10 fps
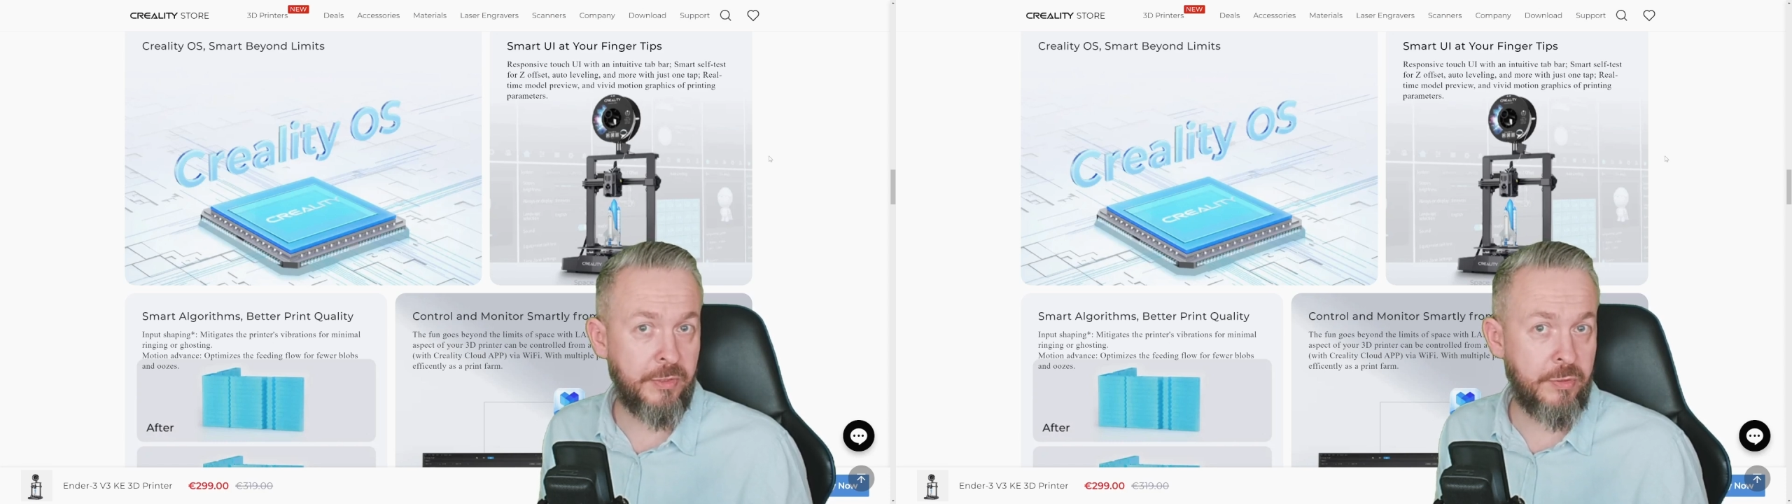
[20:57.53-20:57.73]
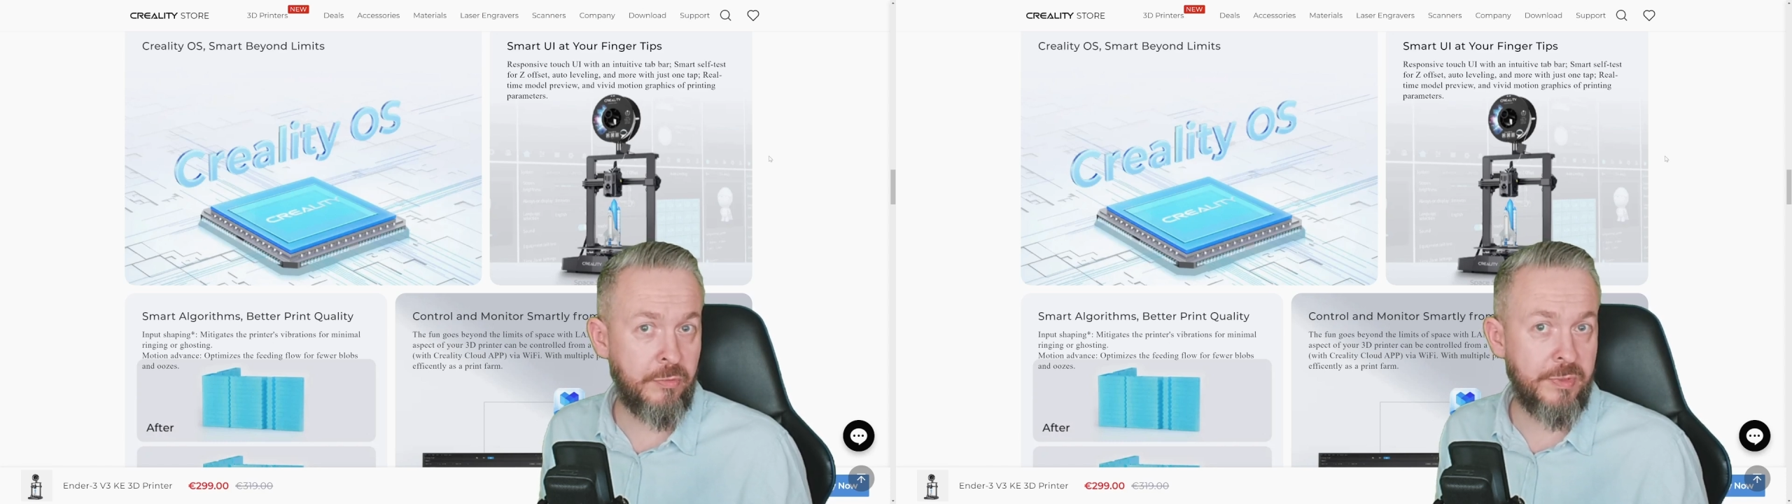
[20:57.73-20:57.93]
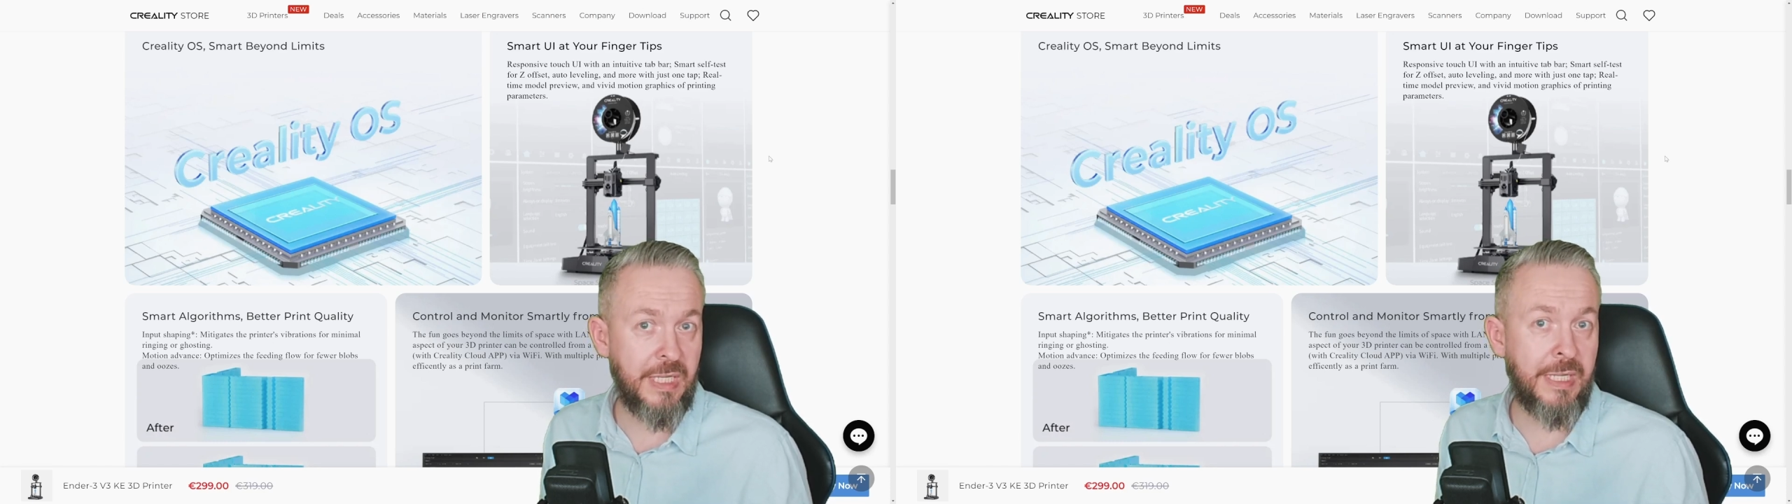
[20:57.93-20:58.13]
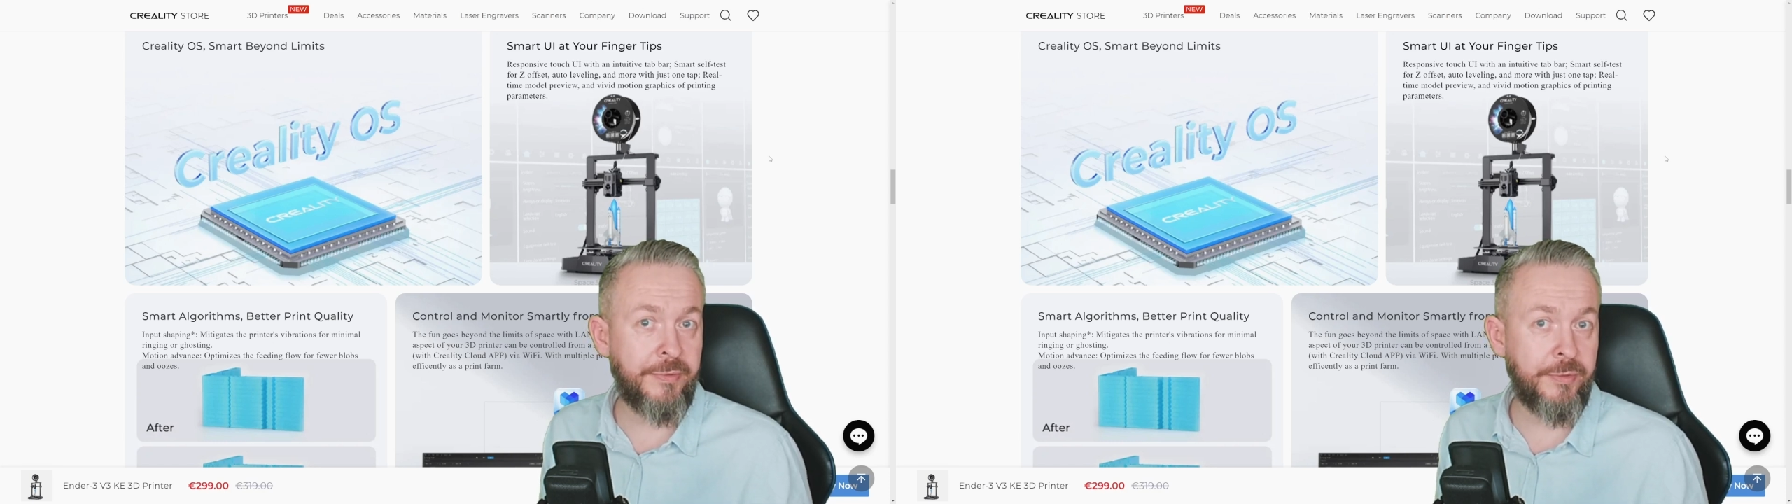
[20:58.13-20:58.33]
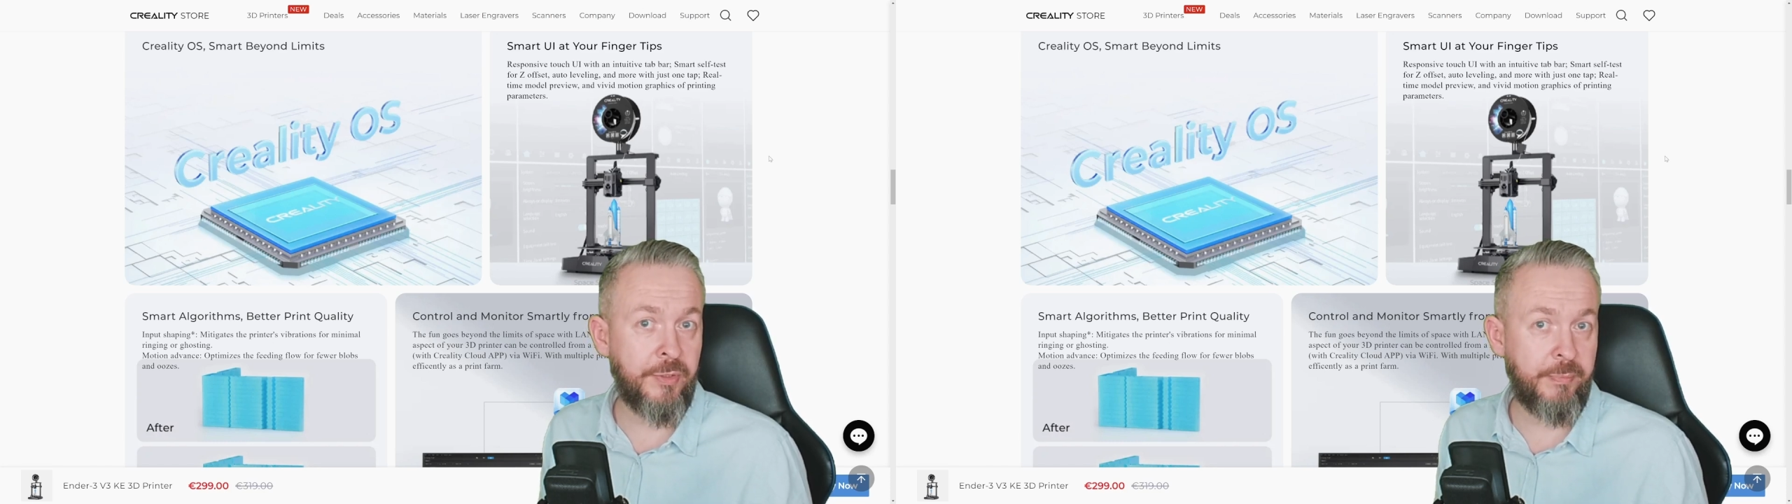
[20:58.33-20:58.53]
the screws
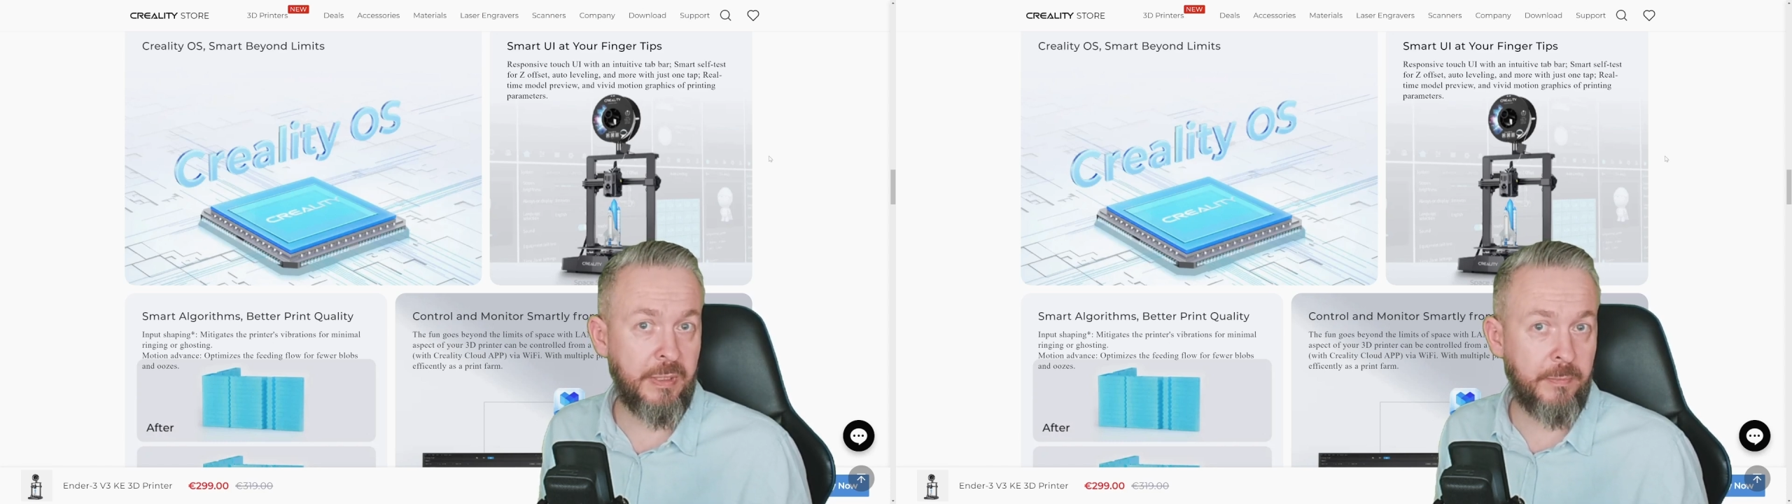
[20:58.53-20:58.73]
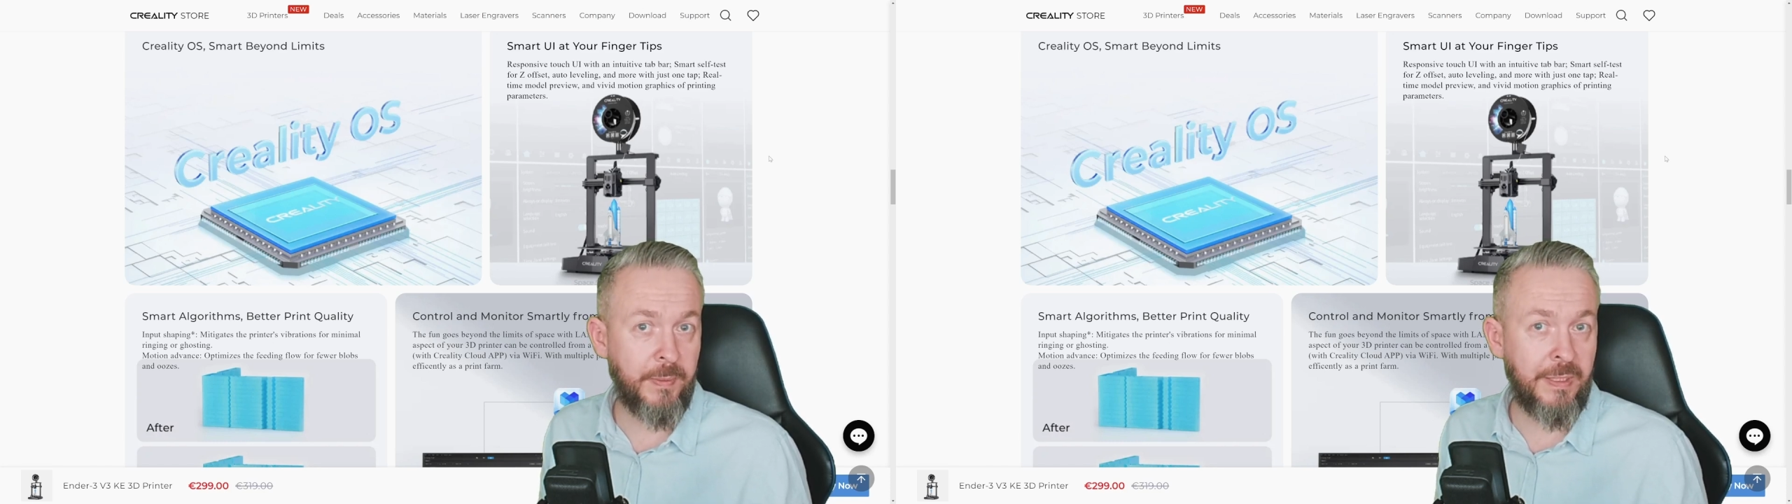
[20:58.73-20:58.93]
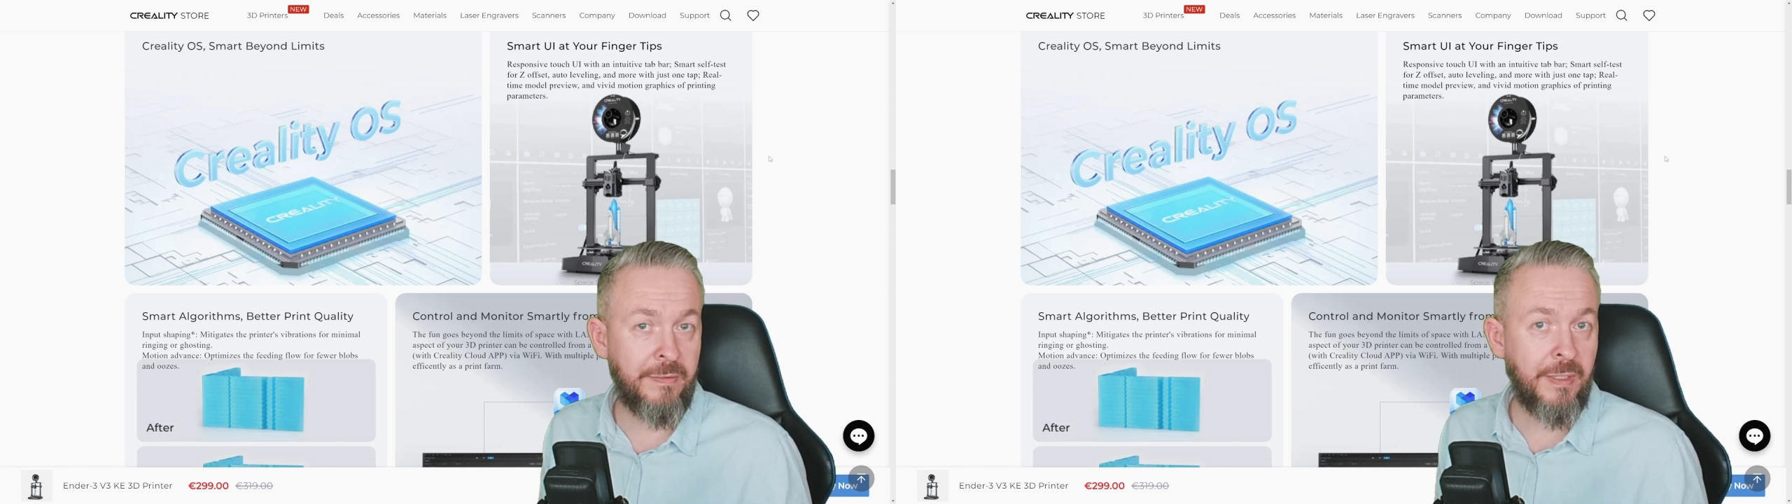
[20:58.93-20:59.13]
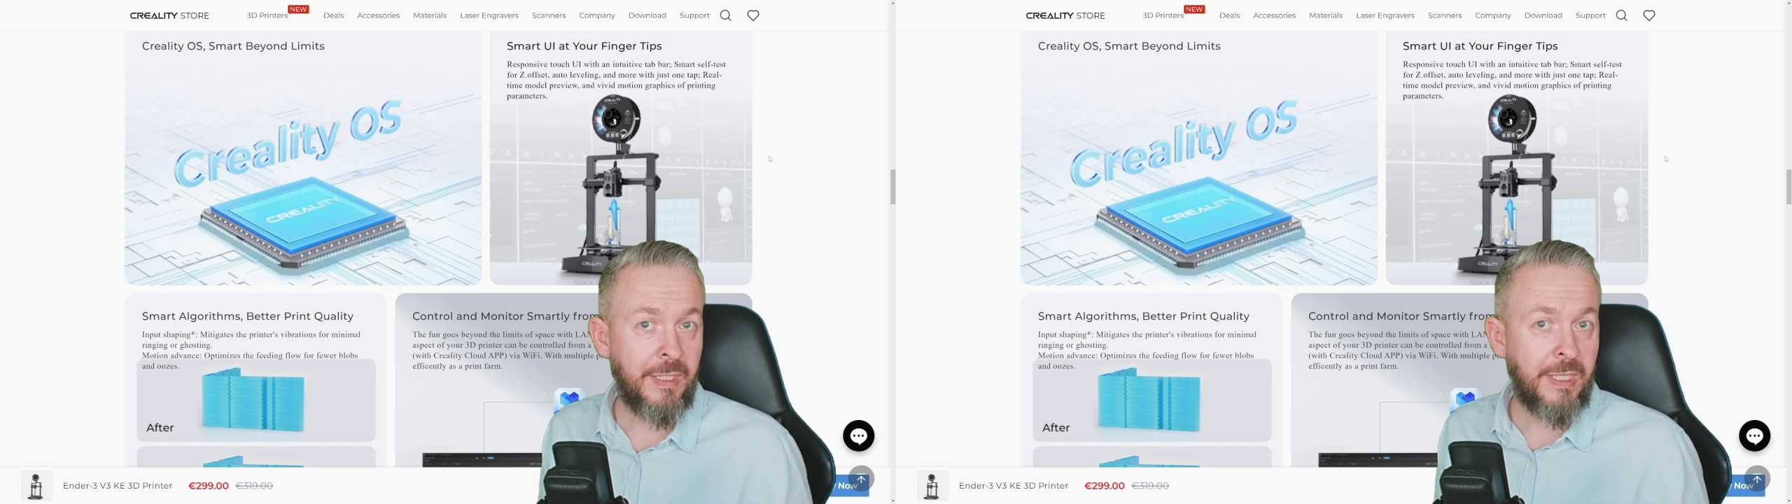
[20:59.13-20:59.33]
under the build plate,